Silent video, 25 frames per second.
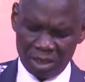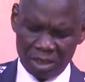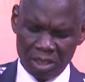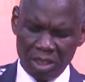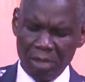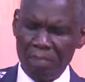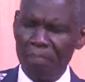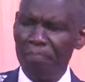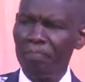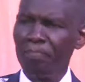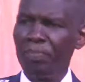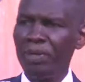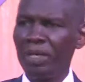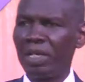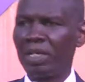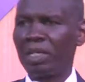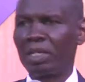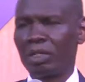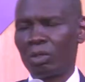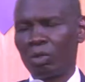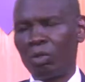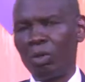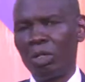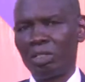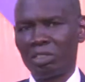The
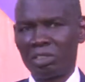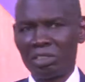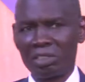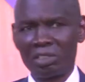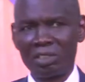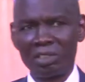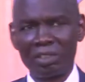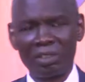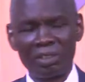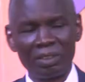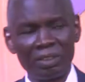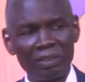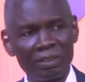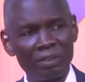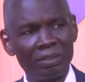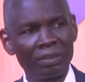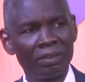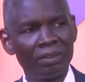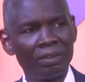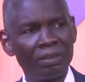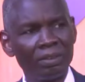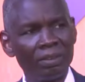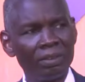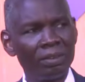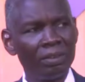big question.
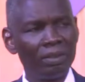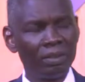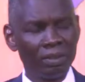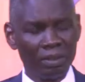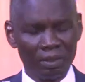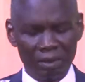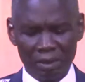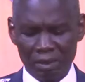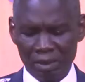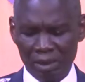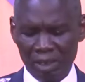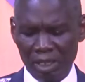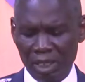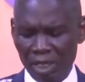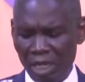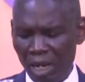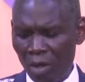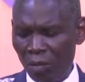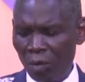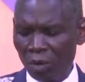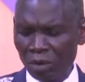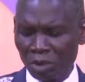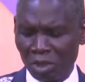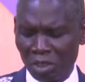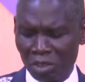And
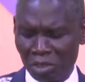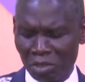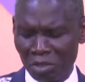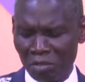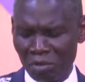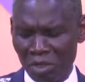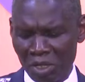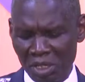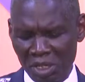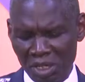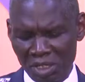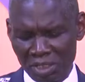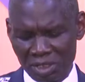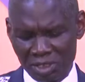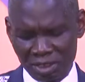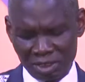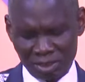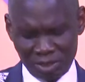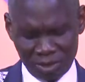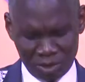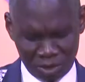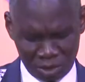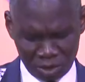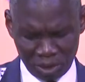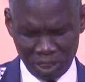I want us to read it
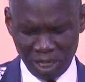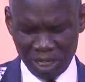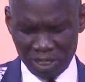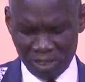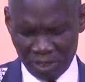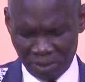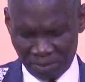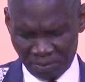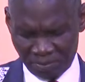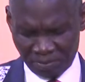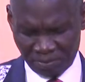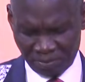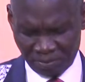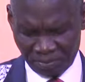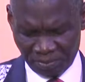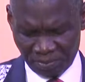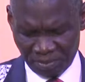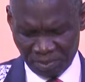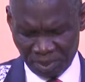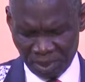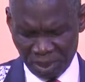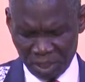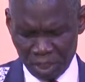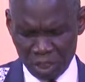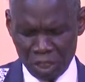together.
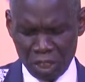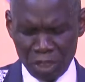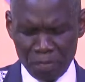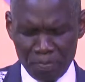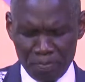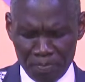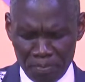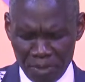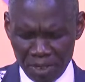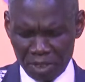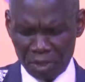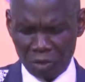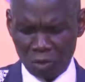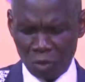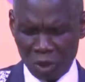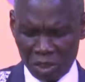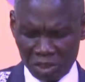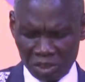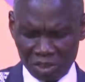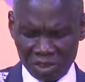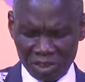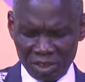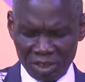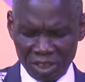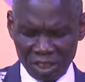The big
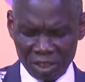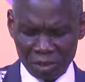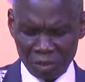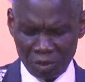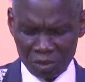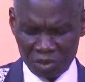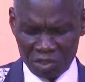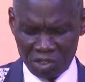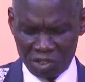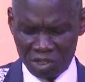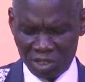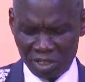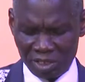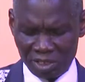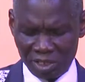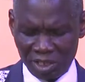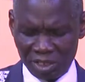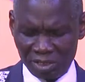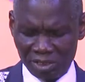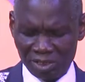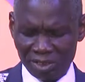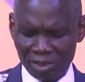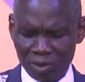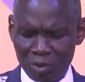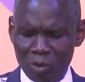question. It was
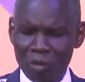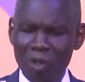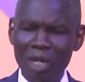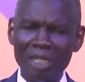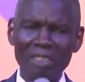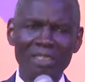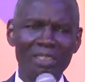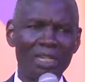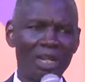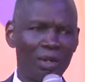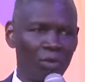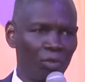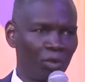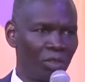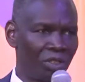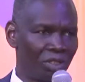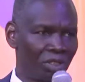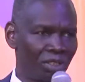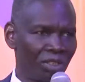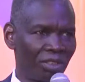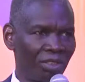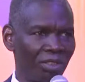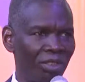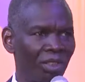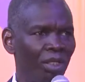Jesus who asked that
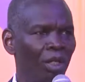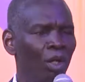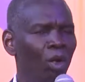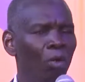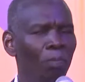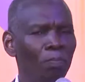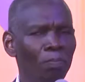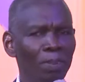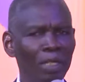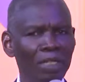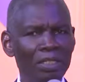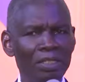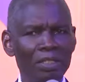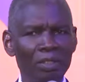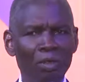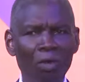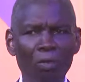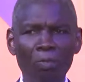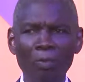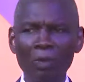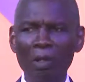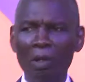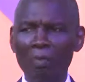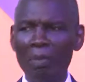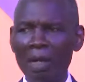question. Please
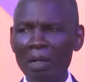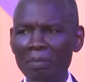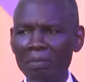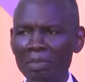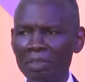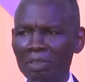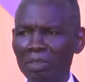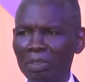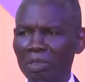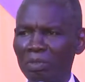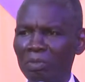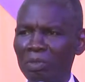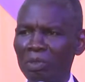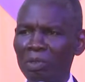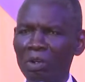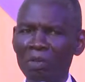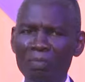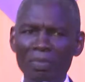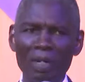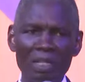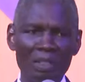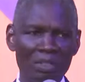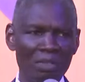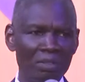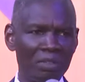open your Bibles to the book
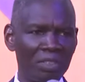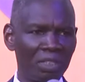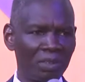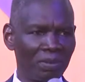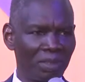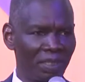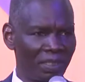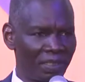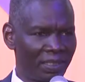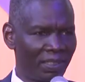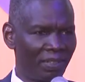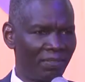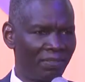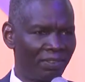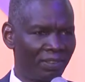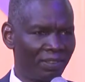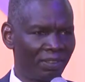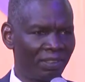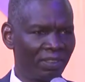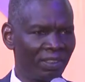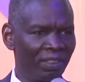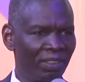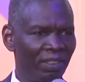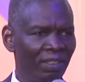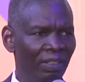of Matthew chapter
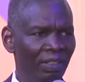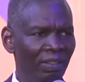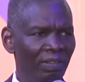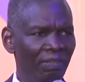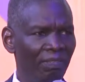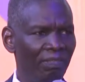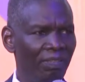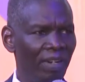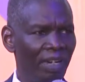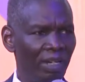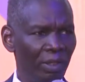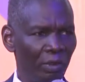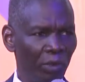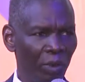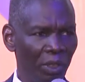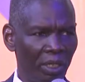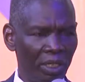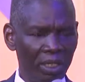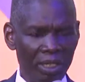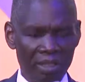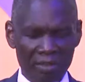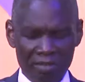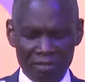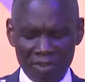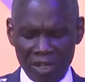7. Very
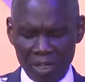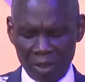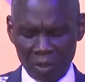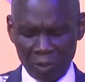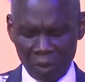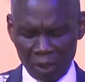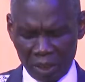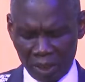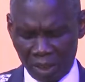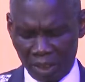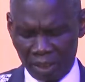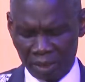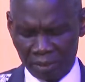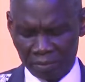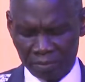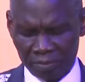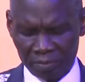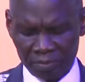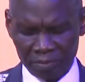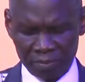quickly, very quickly.